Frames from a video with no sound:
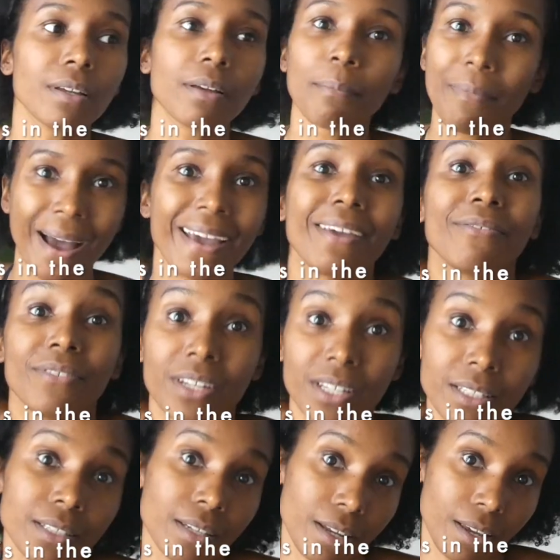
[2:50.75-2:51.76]
my
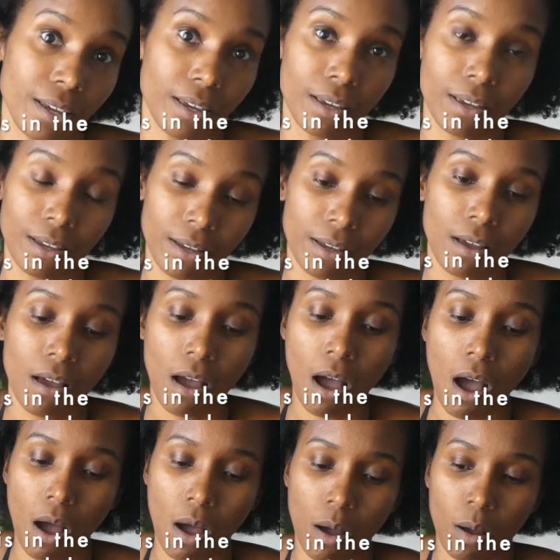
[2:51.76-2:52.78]
ethnicity
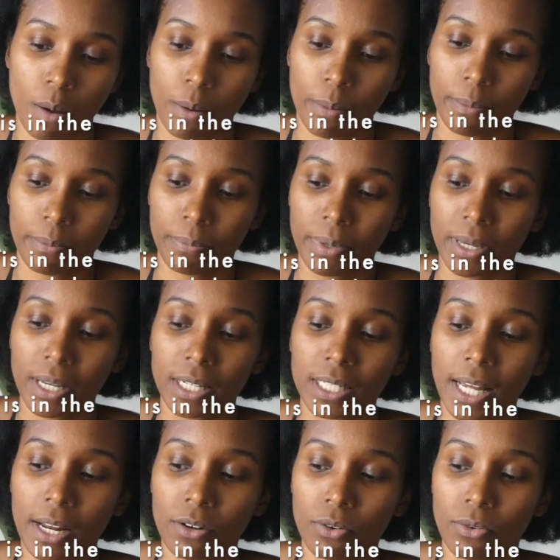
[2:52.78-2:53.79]
because
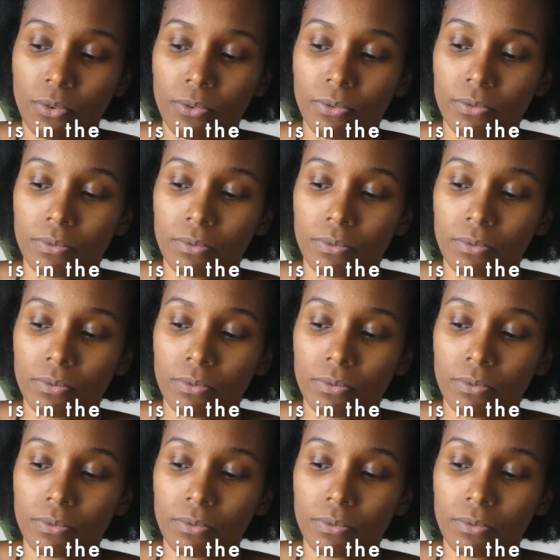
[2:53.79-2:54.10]
I don't,